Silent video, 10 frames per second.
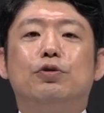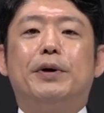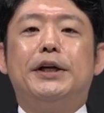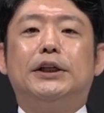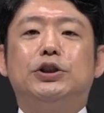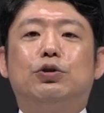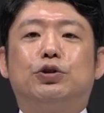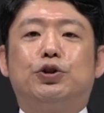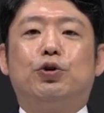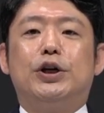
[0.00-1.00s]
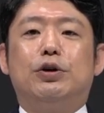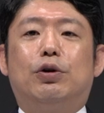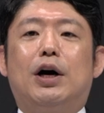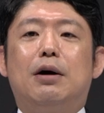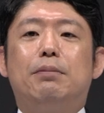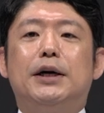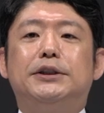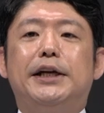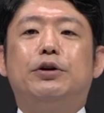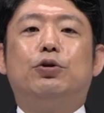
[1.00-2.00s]
We also believe that further
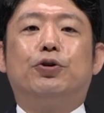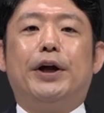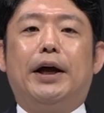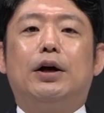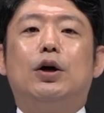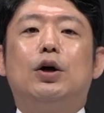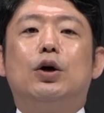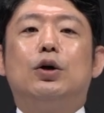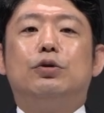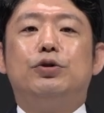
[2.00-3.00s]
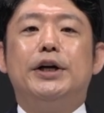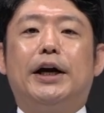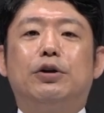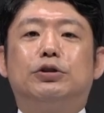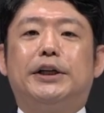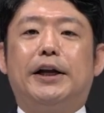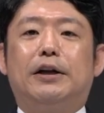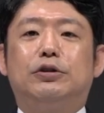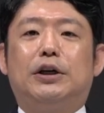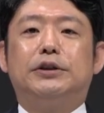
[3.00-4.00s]
top-line growth can be achieved by selling
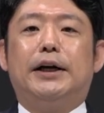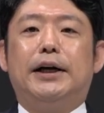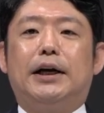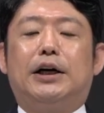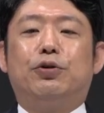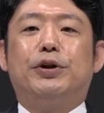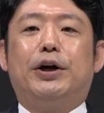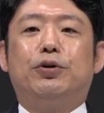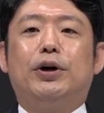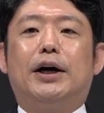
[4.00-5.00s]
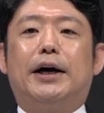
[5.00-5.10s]
advertising and media products